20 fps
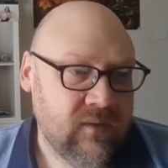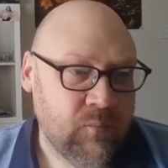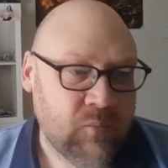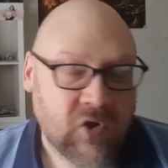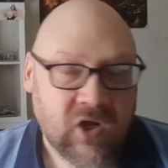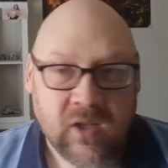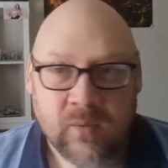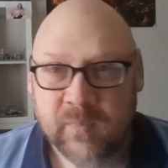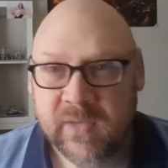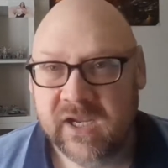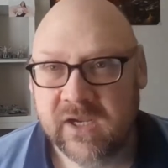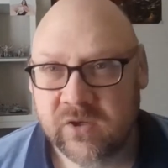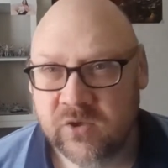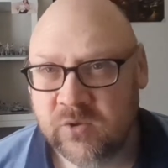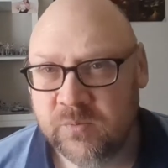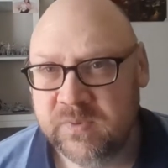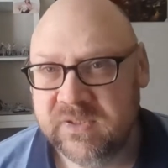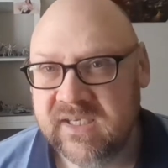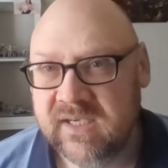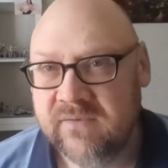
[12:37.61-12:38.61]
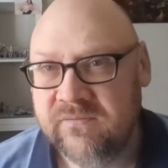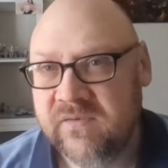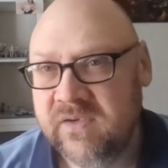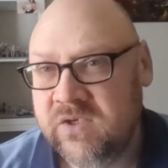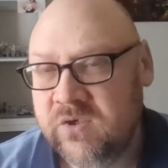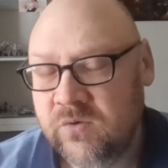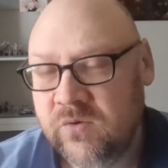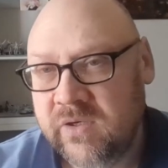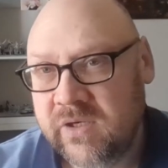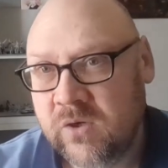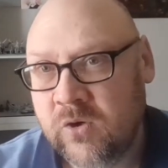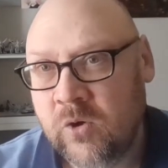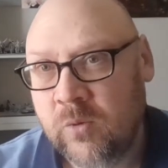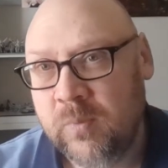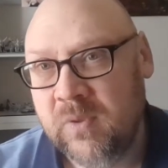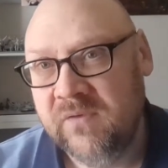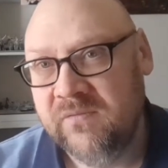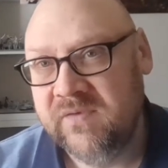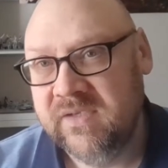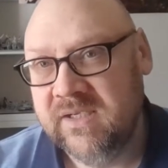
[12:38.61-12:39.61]
But I'll make an update video in a
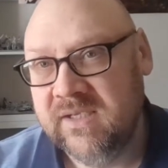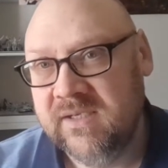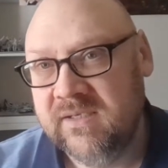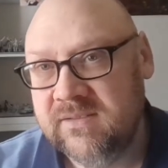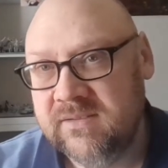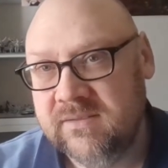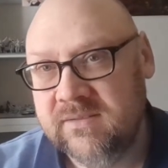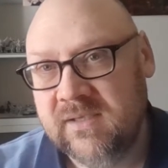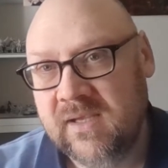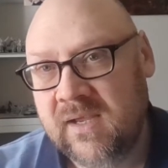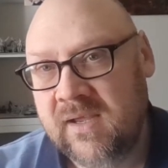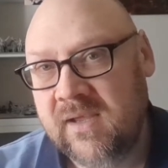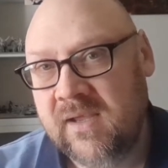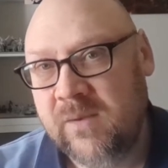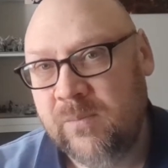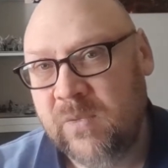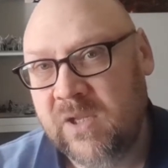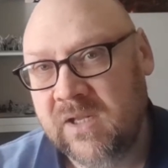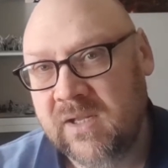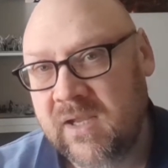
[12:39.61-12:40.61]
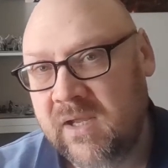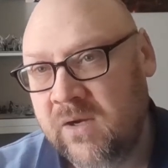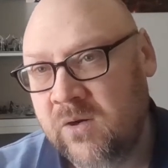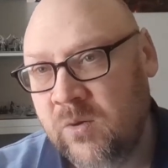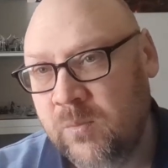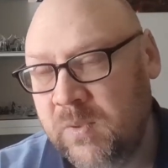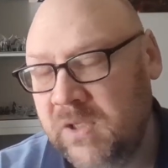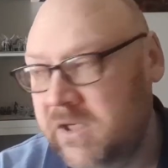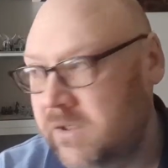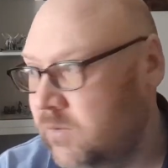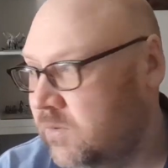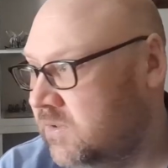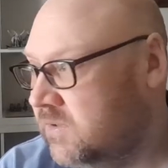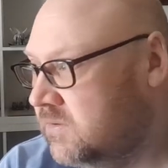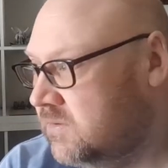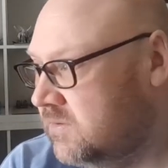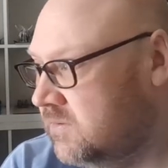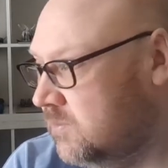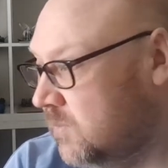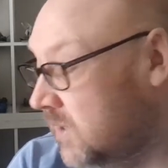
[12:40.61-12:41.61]
couple of days. I'll get a couple of
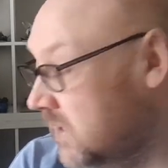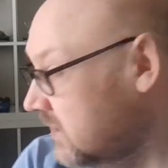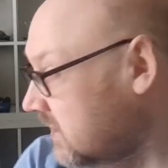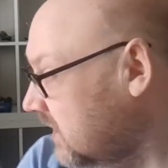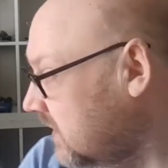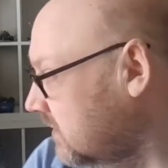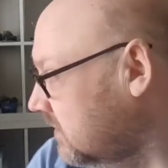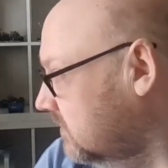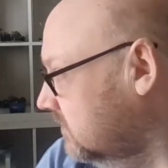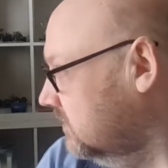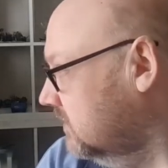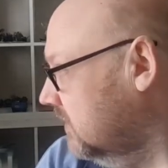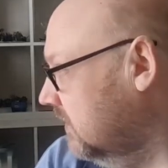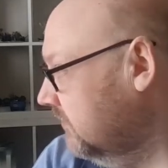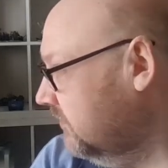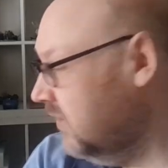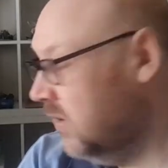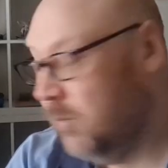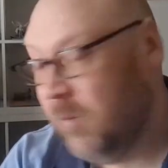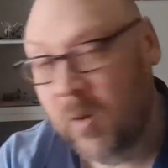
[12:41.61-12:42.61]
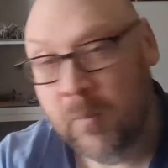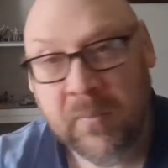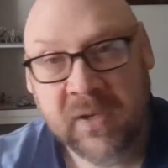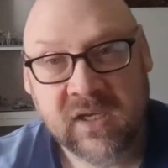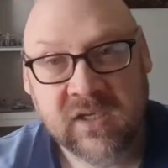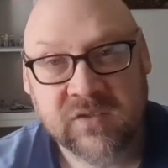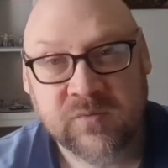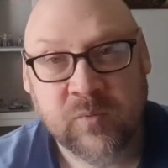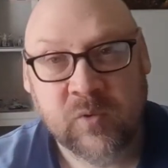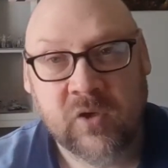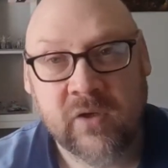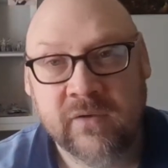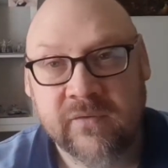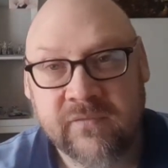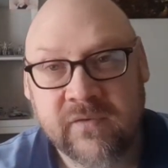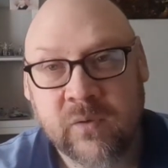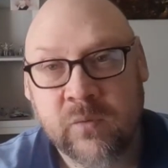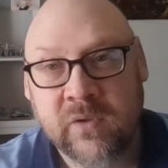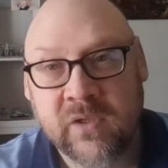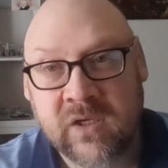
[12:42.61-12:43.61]
units. Well, I'll get a few more paints put on a
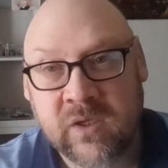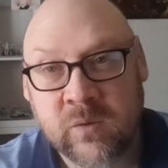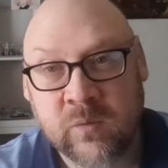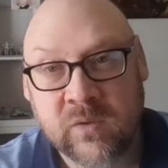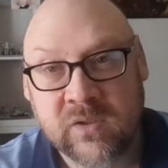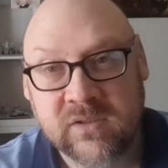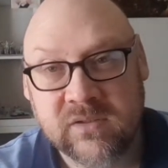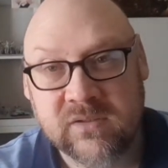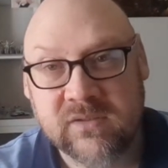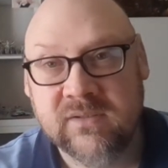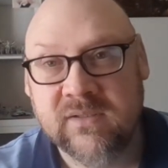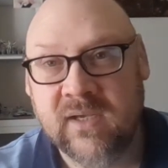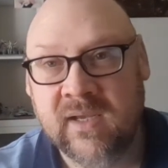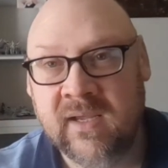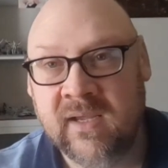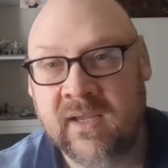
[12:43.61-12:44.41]
few of the units,